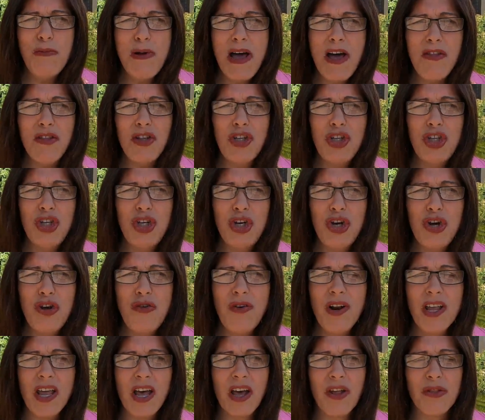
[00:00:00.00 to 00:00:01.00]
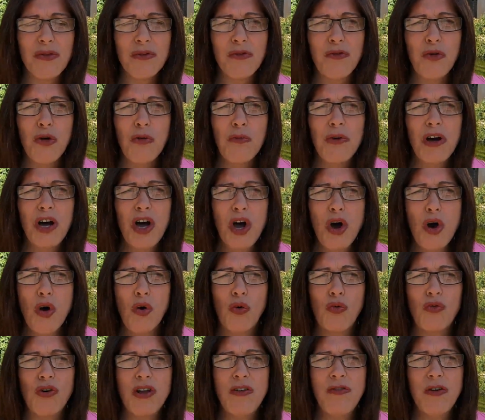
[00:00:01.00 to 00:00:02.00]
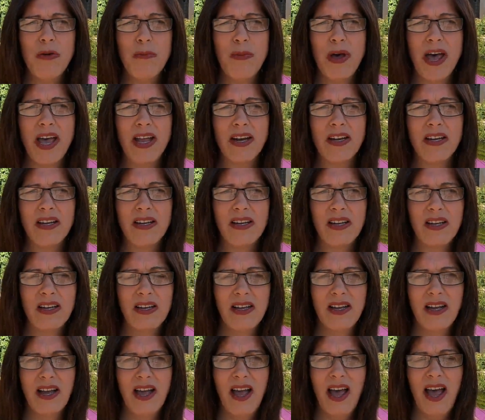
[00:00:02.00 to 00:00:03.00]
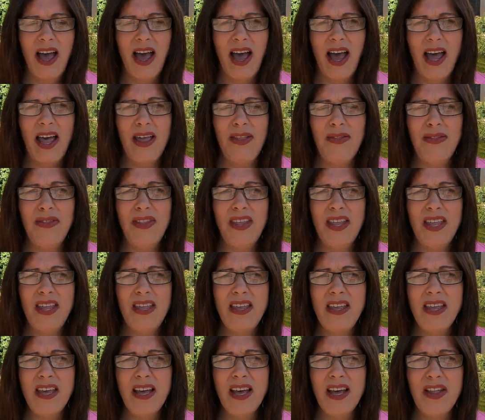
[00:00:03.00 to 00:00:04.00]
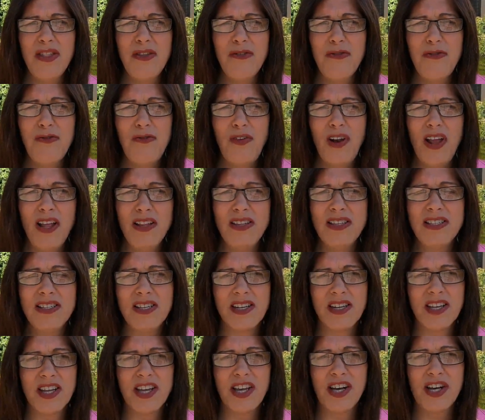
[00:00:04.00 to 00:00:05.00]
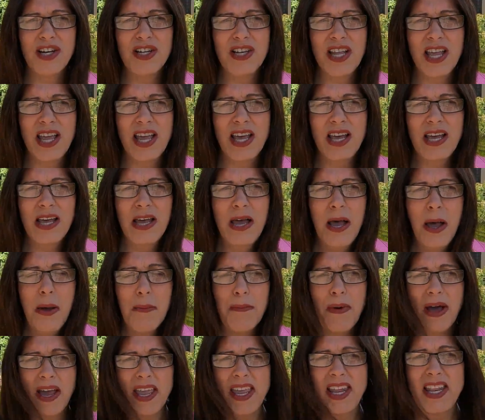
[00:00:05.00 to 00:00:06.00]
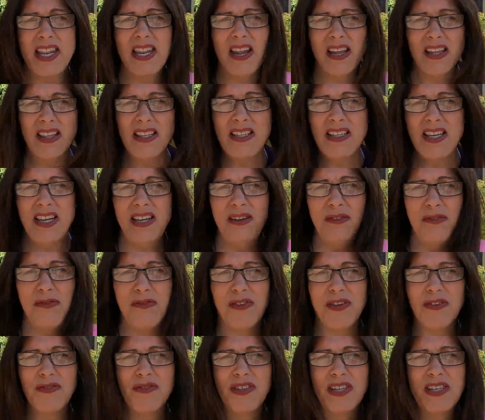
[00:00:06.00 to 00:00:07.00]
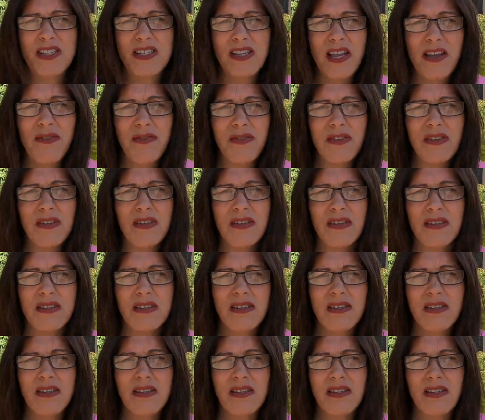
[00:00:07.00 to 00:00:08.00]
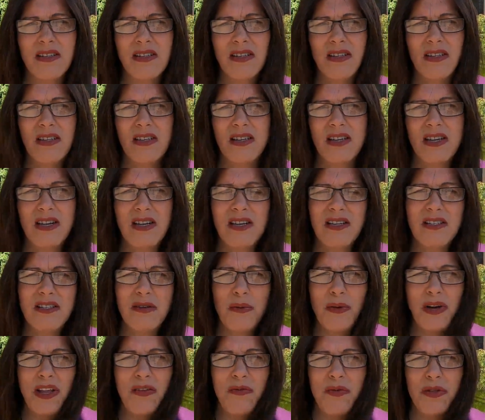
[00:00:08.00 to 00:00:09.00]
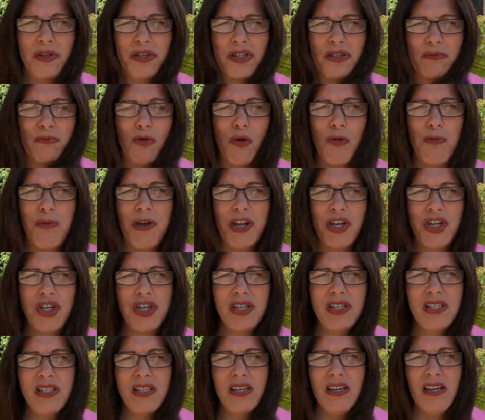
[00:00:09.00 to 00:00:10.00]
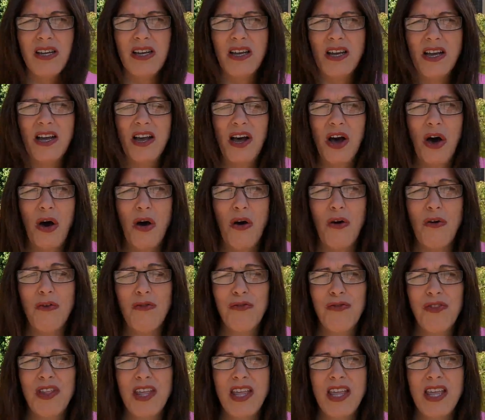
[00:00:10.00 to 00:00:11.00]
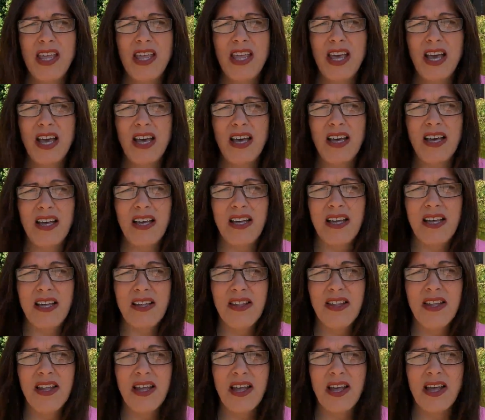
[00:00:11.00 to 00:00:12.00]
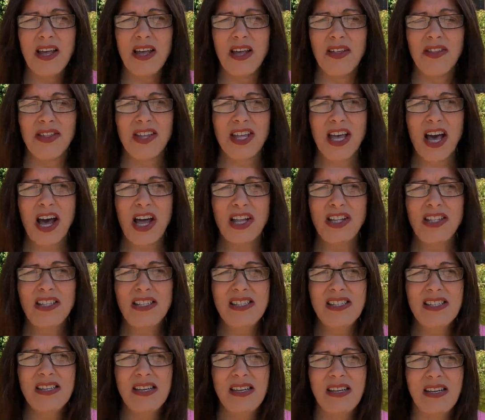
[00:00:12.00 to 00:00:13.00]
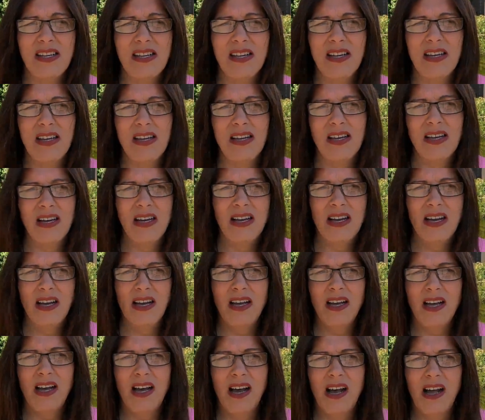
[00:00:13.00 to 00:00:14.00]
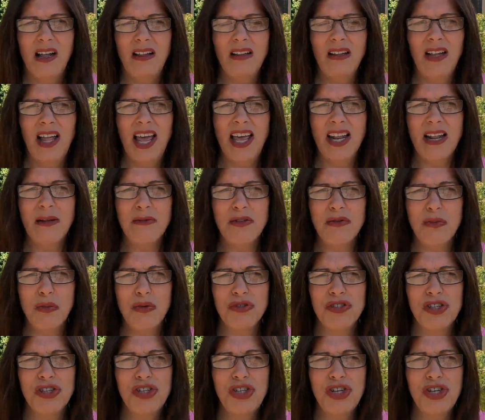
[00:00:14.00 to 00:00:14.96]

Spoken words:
about the Turia, the former riverbed, and the floods that occurred here back in 1957. So I'll leave you with some more pictures of the gardens. I'll head up towards the